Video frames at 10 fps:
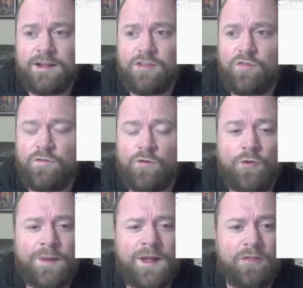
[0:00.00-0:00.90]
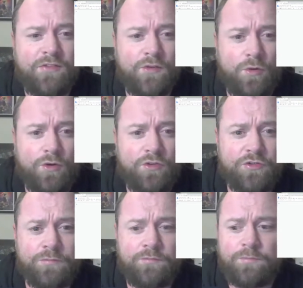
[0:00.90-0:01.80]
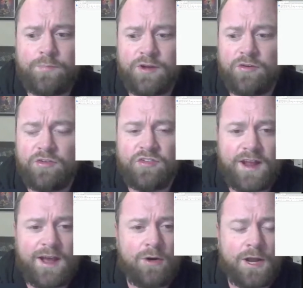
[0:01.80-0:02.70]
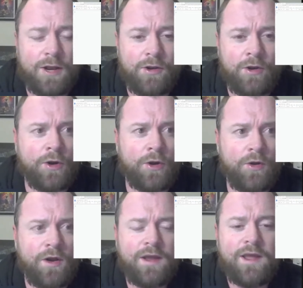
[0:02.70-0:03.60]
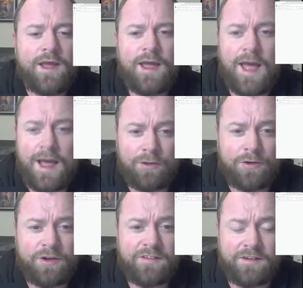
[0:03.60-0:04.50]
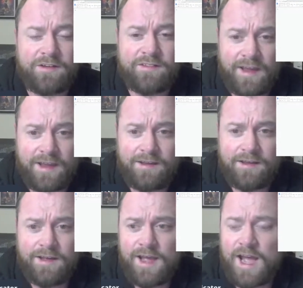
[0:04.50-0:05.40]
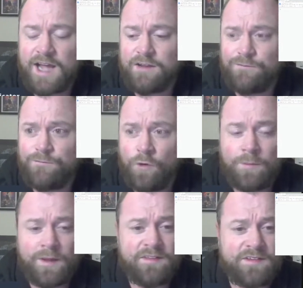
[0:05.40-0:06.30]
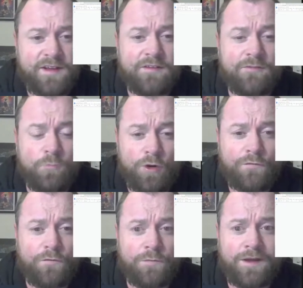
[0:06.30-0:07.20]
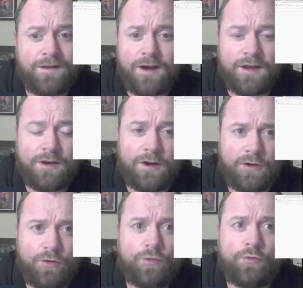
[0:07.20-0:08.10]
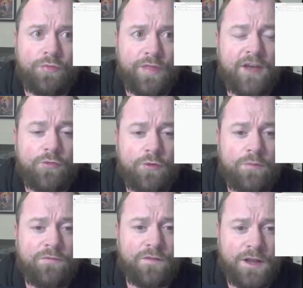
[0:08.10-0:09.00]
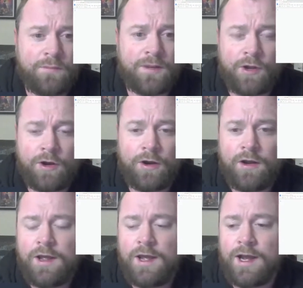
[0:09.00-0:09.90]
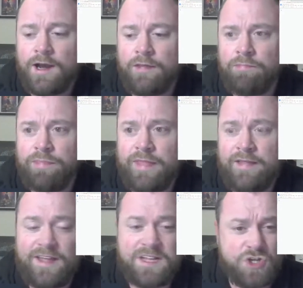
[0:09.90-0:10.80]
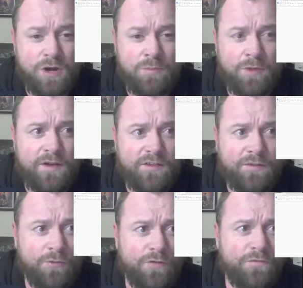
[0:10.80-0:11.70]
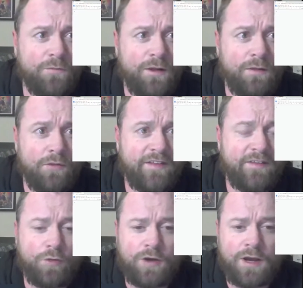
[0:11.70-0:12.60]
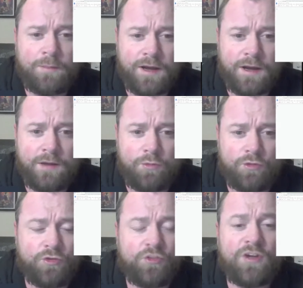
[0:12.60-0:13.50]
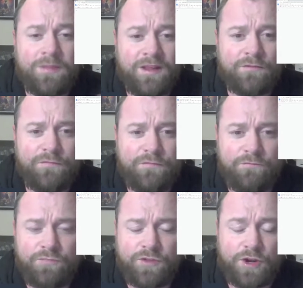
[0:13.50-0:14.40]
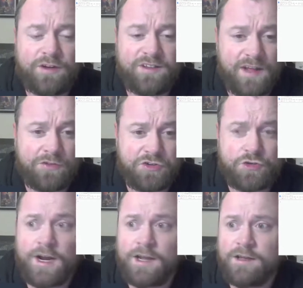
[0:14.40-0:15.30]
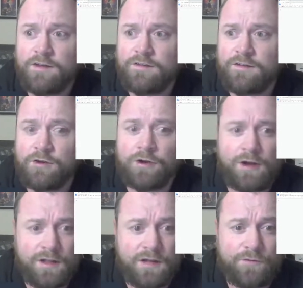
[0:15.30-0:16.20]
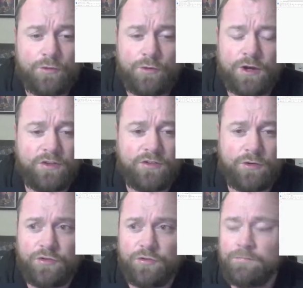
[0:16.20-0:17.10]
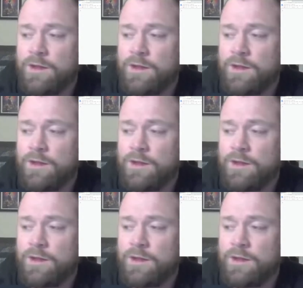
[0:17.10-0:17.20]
It's 4 months awesome, because now I know how long it's going to take. And if 4 months doesn't work for me, I can go, cool, thanks, Rob, for letting me know that timeline doesn't work for me. Let's hook up. We'll do something, down the track, because, I love your work. It's awesome.